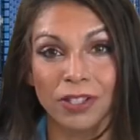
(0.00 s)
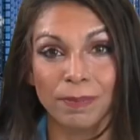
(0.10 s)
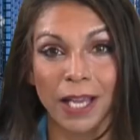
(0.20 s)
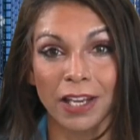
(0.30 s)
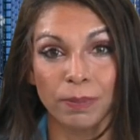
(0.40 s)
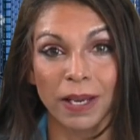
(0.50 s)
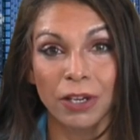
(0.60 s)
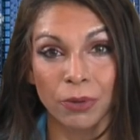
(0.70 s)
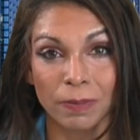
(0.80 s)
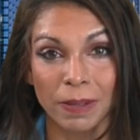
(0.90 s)
as BHP
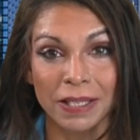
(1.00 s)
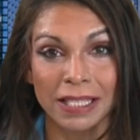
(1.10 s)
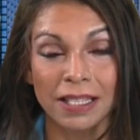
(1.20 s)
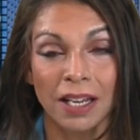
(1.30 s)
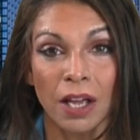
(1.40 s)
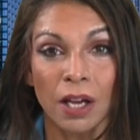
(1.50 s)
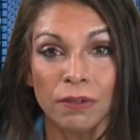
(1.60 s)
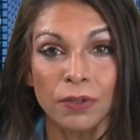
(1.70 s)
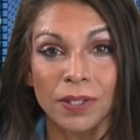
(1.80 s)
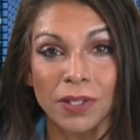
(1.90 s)
Group Limited,
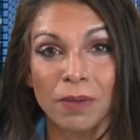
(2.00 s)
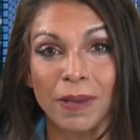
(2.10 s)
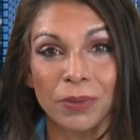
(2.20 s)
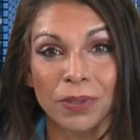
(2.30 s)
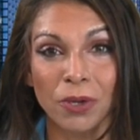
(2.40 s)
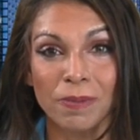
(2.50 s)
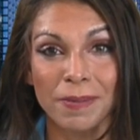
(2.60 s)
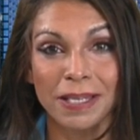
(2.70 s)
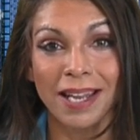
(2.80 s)
Fortescue Metals Group Limited